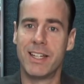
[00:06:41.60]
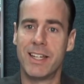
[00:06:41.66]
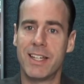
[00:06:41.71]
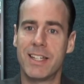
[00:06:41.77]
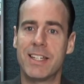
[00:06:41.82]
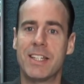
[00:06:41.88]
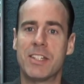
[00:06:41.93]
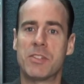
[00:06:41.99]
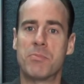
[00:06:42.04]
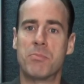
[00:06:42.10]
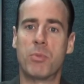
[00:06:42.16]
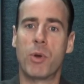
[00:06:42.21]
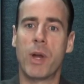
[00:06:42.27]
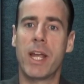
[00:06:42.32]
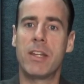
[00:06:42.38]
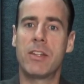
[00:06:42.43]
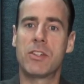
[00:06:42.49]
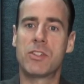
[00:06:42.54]
It's
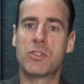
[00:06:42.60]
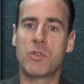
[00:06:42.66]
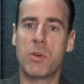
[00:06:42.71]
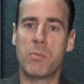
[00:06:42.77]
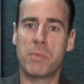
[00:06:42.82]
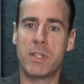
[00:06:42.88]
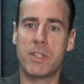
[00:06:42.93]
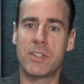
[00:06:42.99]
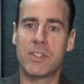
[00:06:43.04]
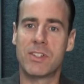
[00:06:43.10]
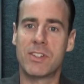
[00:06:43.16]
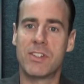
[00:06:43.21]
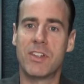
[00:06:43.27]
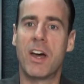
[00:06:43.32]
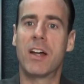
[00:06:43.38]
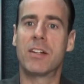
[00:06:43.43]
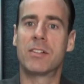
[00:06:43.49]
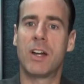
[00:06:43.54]

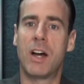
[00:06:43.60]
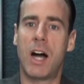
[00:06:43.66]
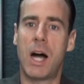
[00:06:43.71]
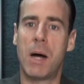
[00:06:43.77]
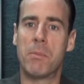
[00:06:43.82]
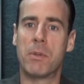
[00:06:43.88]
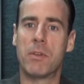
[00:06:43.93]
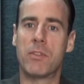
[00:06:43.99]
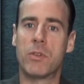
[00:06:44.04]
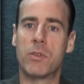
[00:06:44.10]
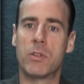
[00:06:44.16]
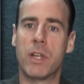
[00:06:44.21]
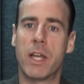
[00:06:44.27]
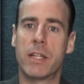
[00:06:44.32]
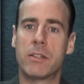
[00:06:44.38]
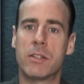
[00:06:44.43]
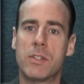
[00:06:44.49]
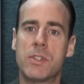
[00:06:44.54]
brainstruments.com if you would
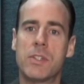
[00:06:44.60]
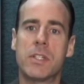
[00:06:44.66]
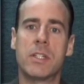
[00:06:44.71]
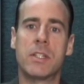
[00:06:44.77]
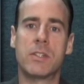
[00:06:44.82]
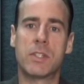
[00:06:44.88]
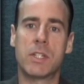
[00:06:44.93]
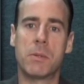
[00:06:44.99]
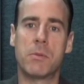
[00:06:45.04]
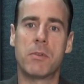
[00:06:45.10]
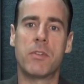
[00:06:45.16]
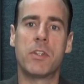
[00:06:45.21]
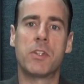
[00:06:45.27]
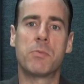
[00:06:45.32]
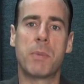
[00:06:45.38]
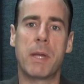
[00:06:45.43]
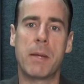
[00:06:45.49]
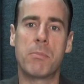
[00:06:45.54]
like to see some of
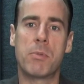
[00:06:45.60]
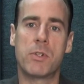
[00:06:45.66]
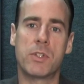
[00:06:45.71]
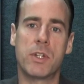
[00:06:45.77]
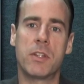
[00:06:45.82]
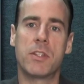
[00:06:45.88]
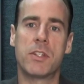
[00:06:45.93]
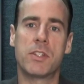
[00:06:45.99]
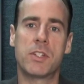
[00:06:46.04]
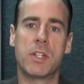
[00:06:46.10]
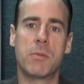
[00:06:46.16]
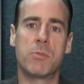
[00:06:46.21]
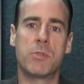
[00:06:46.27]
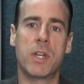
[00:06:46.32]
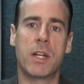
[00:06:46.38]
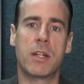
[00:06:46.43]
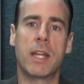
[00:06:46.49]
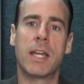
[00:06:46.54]
his papers on this
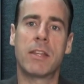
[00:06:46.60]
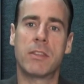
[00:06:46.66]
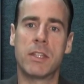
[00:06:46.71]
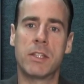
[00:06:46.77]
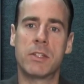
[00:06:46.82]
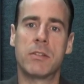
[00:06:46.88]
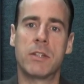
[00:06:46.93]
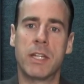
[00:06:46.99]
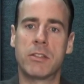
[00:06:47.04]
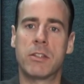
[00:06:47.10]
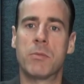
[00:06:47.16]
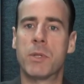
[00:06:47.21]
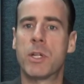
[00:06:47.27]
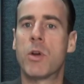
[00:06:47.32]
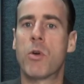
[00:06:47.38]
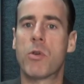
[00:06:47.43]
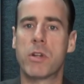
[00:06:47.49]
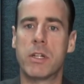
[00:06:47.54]
subject. At the
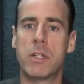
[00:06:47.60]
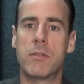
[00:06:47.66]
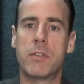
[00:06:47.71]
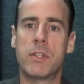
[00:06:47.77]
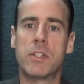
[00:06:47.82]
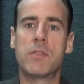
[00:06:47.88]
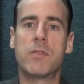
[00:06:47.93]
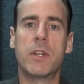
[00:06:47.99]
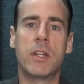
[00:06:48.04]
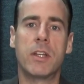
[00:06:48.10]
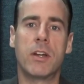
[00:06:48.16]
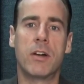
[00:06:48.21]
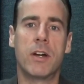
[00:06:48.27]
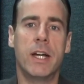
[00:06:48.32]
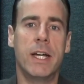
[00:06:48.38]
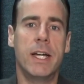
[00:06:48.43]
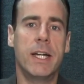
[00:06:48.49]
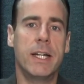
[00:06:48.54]
recording of this video,
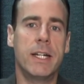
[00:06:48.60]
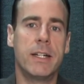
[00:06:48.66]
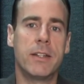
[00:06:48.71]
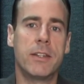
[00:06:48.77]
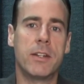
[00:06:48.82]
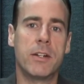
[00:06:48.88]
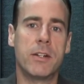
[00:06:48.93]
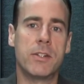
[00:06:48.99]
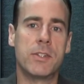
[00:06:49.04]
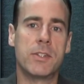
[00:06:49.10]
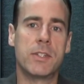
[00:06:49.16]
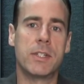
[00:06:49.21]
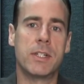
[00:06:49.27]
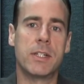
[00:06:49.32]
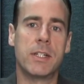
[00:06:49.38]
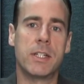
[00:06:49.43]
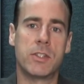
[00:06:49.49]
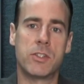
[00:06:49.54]

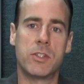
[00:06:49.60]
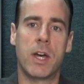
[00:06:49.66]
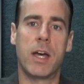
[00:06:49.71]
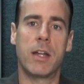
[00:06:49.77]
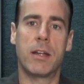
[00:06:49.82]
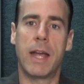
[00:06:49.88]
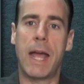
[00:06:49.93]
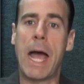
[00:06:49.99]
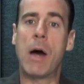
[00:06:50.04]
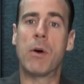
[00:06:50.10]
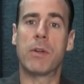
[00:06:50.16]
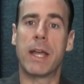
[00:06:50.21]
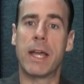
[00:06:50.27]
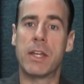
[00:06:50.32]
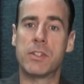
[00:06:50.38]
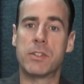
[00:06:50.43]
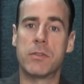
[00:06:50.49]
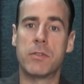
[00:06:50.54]
it's not out
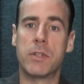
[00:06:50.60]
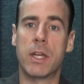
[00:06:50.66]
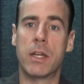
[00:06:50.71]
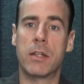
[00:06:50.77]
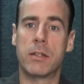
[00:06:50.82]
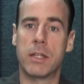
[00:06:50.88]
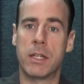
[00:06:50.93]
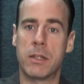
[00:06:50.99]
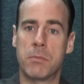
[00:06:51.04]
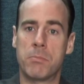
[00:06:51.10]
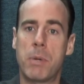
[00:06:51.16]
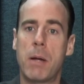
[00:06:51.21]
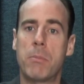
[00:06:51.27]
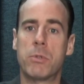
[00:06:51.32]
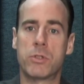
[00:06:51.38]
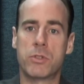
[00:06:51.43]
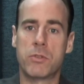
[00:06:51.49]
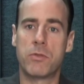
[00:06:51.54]
as of yet in
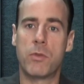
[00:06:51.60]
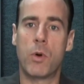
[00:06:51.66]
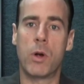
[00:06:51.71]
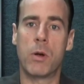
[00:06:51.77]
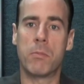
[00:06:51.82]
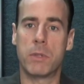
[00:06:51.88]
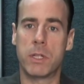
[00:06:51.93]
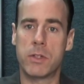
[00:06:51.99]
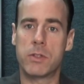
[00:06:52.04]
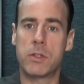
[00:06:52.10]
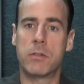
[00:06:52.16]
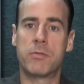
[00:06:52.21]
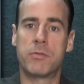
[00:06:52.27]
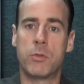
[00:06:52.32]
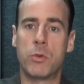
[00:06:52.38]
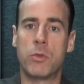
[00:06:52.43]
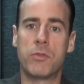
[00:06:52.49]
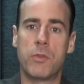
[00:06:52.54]
published form, at least the
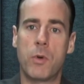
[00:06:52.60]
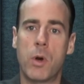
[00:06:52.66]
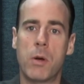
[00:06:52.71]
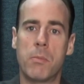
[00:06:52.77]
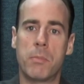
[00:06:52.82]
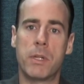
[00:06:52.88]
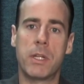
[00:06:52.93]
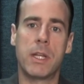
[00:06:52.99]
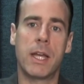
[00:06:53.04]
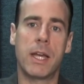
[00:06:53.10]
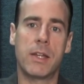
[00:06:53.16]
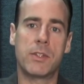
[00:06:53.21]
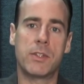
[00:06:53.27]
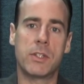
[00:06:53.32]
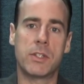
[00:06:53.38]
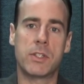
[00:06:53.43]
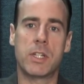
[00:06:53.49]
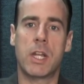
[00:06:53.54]
full form, but he
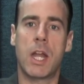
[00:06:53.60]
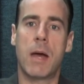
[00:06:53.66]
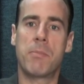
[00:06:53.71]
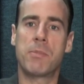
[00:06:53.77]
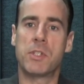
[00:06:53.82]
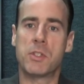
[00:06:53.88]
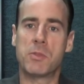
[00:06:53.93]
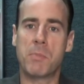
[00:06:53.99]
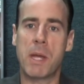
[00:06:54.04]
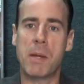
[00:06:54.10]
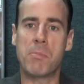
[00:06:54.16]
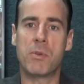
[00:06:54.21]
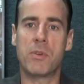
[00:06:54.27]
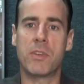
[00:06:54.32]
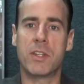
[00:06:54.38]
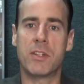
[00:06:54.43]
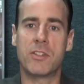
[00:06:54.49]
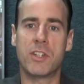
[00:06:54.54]
has a synopsis
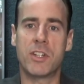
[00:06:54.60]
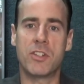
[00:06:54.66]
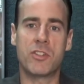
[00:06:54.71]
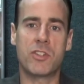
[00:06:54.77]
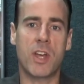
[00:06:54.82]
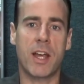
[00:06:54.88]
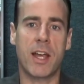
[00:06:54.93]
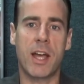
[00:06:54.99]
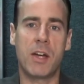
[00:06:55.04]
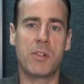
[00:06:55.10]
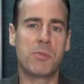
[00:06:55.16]
paper that you can check out.